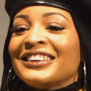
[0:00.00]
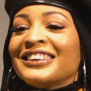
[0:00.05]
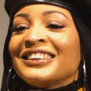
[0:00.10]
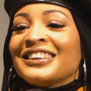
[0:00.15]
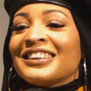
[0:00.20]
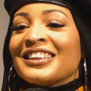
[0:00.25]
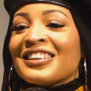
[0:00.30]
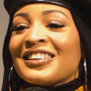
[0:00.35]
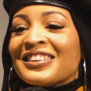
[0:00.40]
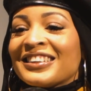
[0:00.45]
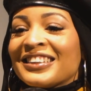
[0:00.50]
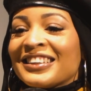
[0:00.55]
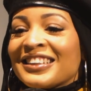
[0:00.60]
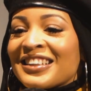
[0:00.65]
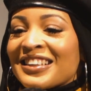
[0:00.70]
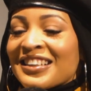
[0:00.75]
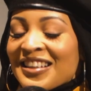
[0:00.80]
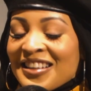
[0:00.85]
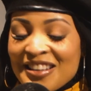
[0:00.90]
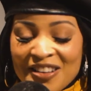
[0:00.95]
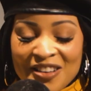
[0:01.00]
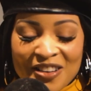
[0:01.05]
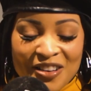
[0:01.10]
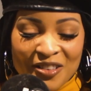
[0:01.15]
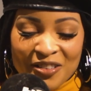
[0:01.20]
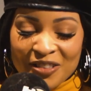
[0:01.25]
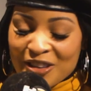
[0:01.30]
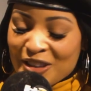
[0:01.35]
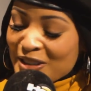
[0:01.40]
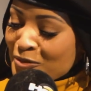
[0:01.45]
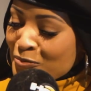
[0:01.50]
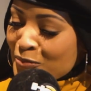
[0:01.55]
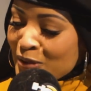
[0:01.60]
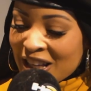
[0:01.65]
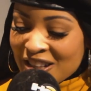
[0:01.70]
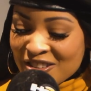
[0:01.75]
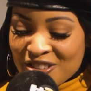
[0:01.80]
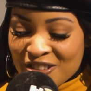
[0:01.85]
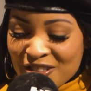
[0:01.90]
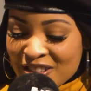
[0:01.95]
Thank you for being here, girl. The
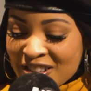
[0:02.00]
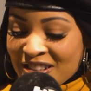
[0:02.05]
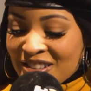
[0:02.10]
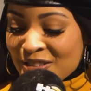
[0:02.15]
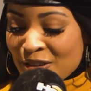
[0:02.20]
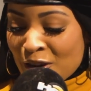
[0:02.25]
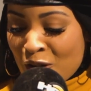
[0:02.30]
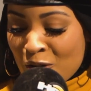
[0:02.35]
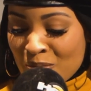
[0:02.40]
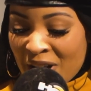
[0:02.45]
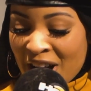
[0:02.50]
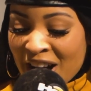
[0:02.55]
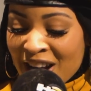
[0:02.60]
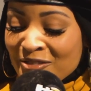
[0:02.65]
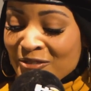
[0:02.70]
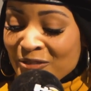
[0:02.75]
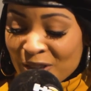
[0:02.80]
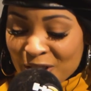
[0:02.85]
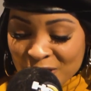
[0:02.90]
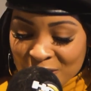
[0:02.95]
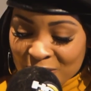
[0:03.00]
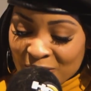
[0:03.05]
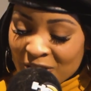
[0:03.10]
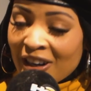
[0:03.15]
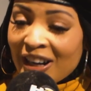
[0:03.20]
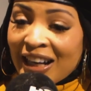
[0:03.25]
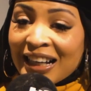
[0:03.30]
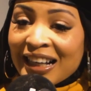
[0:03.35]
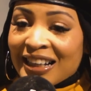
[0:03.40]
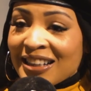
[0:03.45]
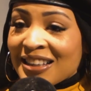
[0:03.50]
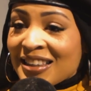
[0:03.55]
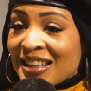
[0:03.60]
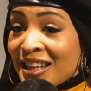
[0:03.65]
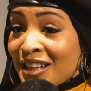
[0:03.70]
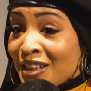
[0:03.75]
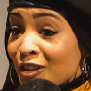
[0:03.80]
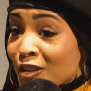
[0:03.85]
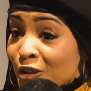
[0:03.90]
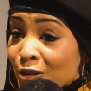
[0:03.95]
pleasure is all mine. First of all, I got to
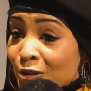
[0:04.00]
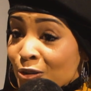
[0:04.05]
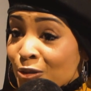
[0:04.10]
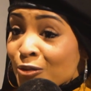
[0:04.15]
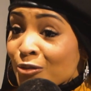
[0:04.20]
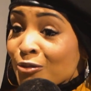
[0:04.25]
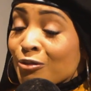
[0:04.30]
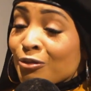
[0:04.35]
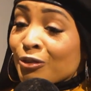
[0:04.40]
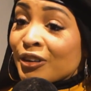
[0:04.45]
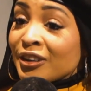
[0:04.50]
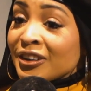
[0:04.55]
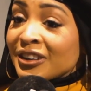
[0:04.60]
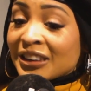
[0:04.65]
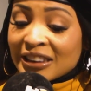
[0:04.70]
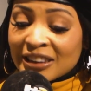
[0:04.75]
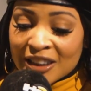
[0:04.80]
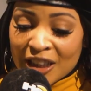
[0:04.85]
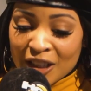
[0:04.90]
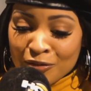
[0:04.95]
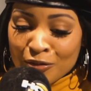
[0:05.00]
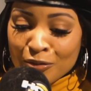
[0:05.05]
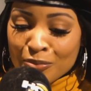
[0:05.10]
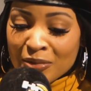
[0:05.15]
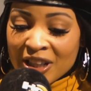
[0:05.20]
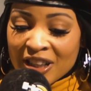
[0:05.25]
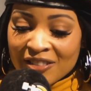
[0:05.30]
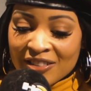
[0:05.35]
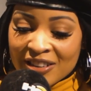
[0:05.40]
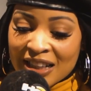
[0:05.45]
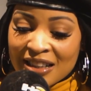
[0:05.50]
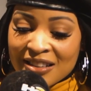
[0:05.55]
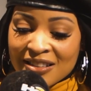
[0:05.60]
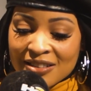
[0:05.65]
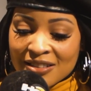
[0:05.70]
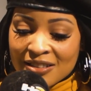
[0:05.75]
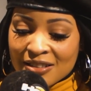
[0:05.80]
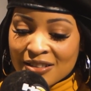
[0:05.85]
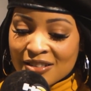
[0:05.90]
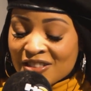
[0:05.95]
thank you for just giving me a chance
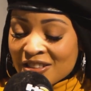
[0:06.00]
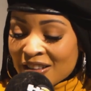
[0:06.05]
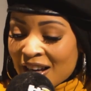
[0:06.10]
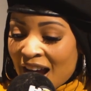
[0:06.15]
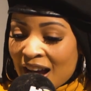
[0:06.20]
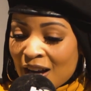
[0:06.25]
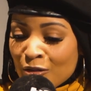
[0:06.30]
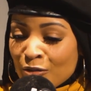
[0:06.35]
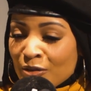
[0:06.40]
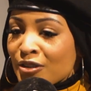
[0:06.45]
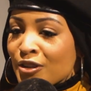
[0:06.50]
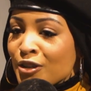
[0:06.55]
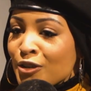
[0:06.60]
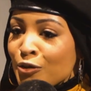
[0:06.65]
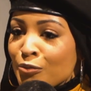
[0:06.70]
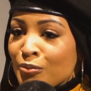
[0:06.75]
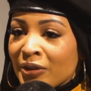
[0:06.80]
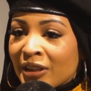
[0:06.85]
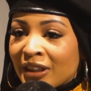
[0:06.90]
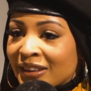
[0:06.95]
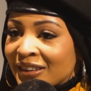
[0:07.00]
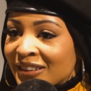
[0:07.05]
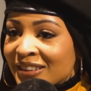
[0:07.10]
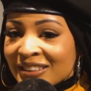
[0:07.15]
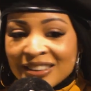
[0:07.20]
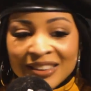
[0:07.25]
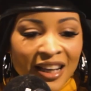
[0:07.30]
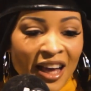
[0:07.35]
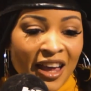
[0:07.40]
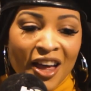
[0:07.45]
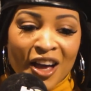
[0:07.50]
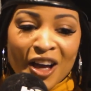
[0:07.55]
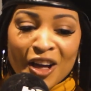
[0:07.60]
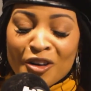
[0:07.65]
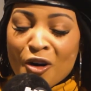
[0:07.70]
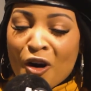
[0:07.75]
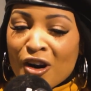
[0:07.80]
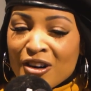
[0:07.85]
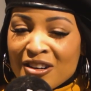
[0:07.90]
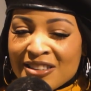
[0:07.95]
to chat with you, because an
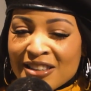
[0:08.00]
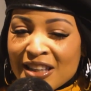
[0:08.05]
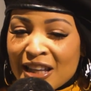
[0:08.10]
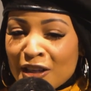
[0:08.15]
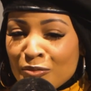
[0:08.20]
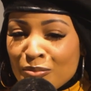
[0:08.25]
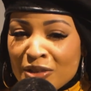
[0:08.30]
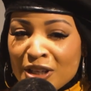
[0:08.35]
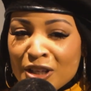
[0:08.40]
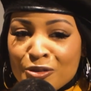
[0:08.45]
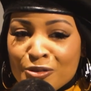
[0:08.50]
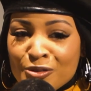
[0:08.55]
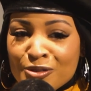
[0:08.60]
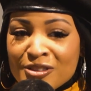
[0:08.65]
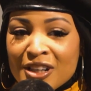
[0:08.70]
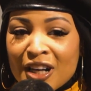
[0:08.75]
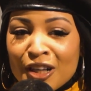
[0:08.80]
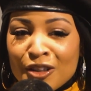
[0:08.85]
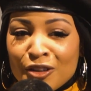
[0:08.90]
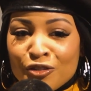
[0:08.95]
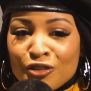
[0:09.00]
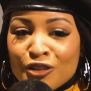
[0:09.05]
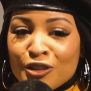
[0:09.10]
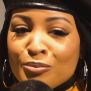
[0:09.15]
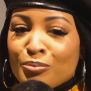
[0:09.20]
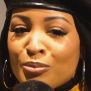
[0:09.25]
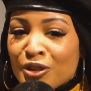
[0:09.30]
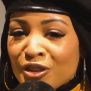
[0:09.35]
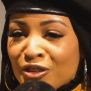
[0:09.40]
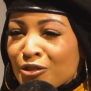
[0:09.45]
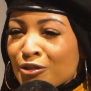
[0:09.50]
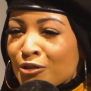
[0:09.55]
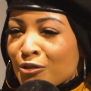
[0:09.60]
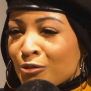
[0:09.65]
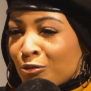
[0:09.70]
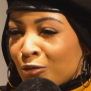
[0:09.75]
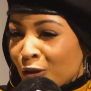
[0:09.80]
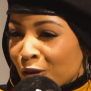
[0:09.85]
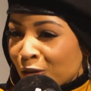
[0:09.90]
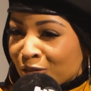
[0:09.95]
artist like me who's not usually pushed to the
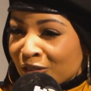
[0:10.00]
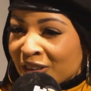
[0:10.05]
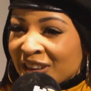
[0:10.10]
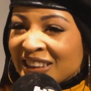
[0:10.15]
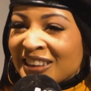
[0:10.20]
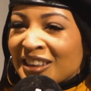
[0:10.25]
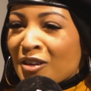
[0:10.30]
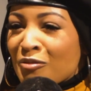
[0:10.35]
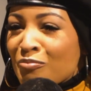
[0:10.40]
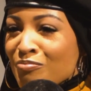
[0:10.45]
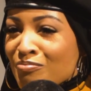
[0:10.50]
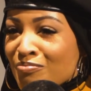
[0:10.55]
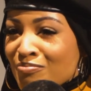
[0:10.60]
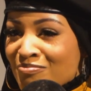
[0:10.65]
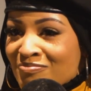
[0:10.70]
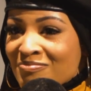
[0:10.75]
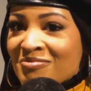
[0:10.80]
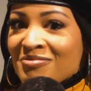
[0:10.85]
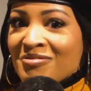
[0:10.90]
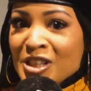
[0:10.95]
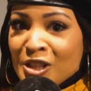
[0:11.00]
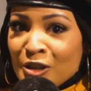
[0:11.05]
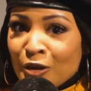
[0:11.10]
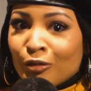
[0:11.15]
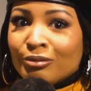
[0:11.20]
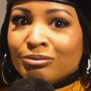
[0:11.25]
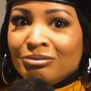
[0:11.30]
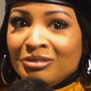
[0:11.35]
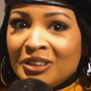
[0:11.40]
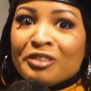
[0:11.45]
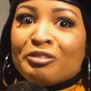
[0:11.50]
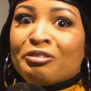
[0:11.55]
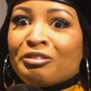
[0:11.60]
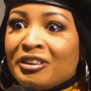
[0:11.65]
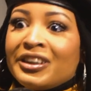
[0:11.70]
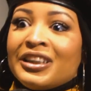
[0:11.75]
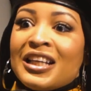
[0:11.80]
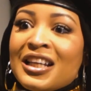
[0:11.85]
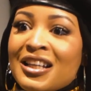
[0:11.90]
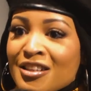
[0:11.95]
forefront, and I'm, you know,
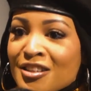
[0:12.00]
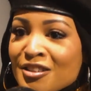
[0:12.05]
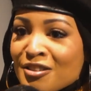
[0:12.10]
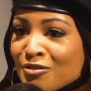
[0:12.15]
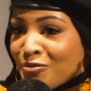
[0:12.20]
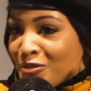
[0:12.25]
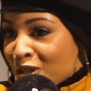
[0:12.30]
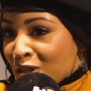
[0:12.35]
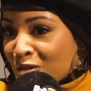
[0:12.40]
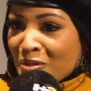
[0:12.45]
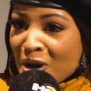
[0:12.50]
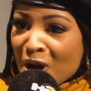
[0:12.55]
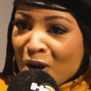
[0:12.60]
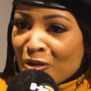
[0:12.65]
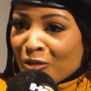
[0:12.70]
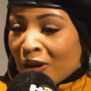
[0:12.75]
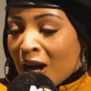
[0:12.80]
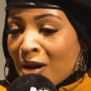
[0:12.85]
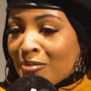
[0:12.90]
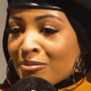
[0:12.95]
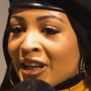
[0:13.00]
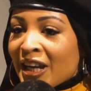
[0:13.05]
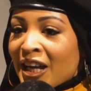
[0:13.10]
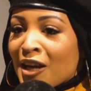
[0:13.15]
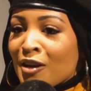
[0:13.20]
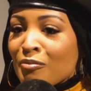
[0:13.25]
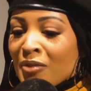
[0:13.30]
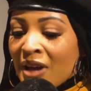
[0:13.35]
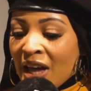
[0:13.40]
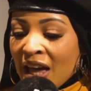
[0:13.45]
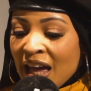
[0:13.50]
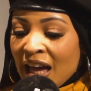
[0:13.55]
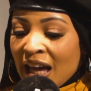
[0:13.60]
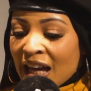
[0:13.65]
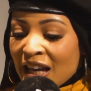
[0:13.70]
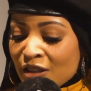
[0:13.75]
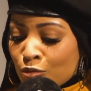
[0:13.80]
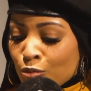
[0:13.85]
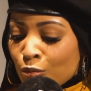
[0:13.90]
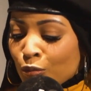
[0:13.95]
different in this female rap game, yeah.
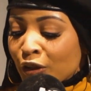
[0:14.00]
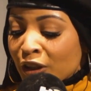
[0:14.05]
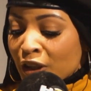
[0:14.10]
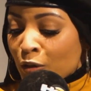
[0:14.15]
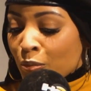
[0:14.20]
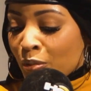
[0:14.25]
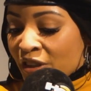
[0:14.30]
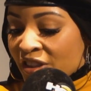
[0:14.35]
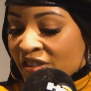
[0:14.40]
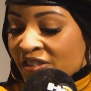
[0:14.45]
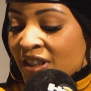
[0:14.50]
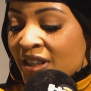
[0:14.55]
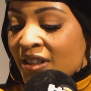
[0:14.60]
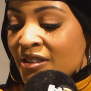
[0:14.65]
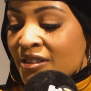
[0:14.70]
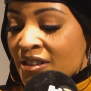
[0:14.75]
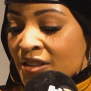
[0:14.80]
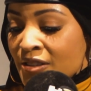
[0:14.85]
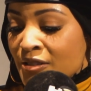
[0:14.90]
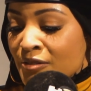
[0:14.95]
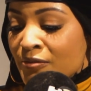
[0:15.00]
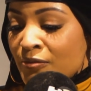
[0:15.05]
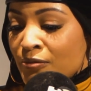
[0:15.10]
It's really appreciative